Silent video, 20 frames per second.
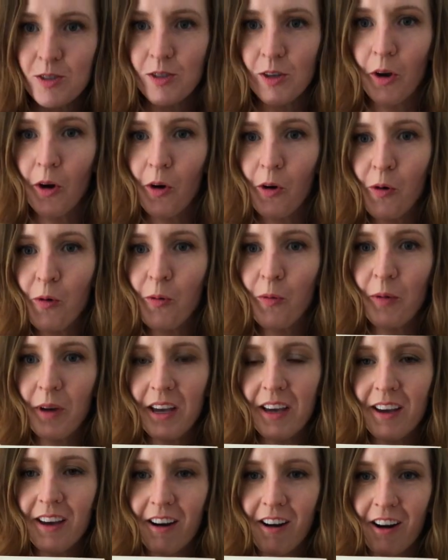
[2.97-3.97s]
So
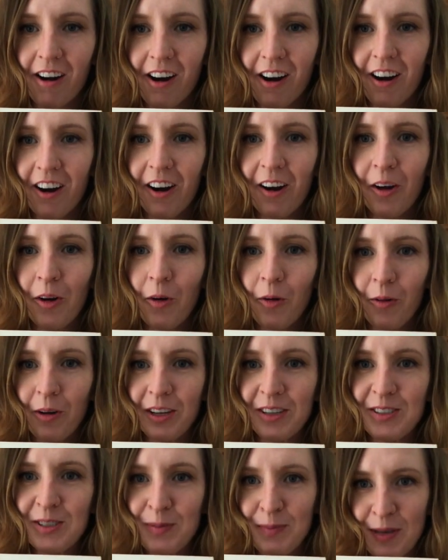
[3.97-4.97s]
we are
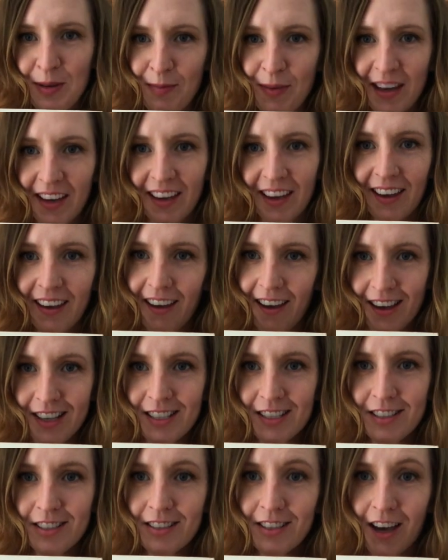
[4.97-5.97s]
going to be making
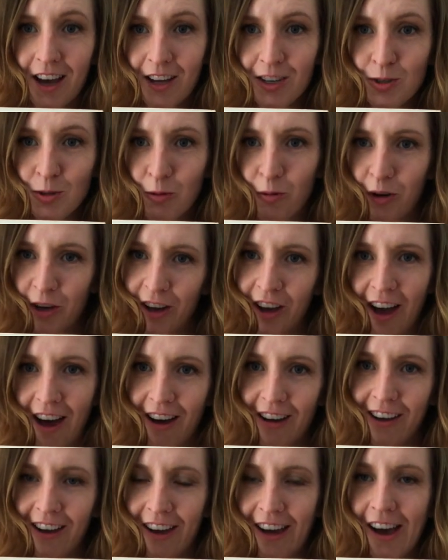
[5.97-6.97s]
Scotch
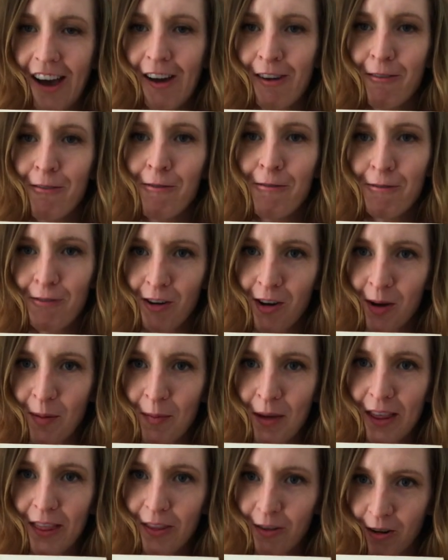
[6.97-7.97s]
Woodcock
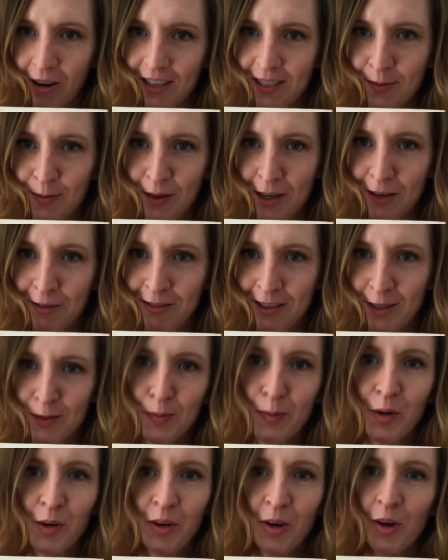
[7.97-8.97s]
from the recipe of this
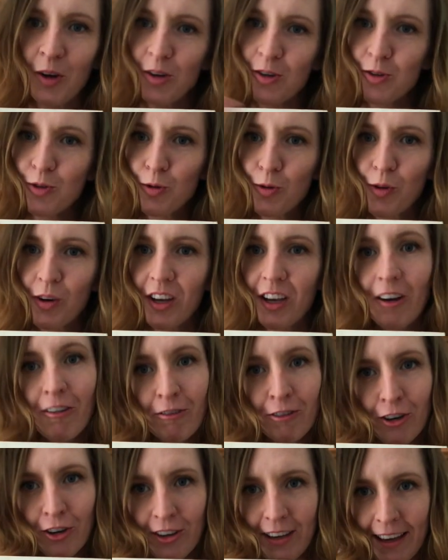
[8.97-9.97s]
book, Joy
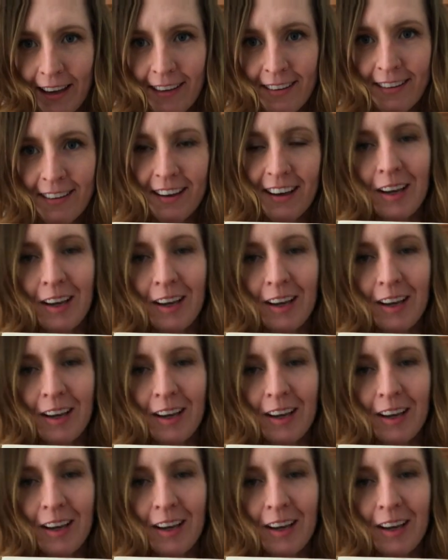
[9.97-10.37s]
of Cooking.